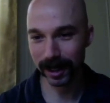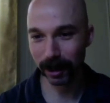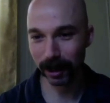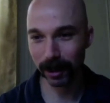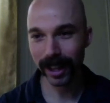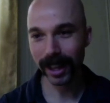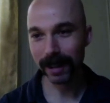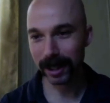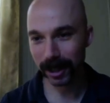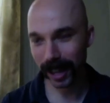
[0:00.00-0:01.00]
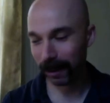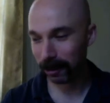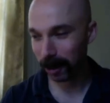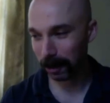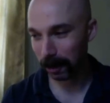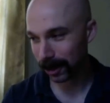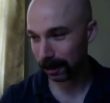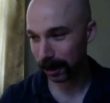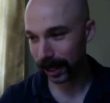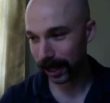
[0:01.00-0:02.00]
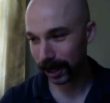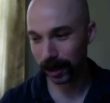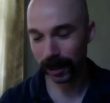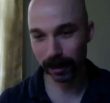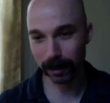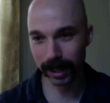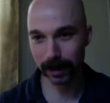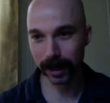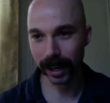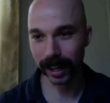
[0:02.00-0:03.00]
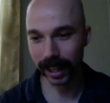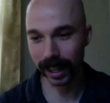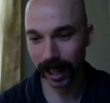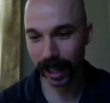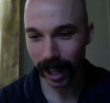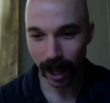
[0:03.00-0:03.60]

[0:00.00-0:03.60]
So, I mean, you can have one person play two different beats, but I think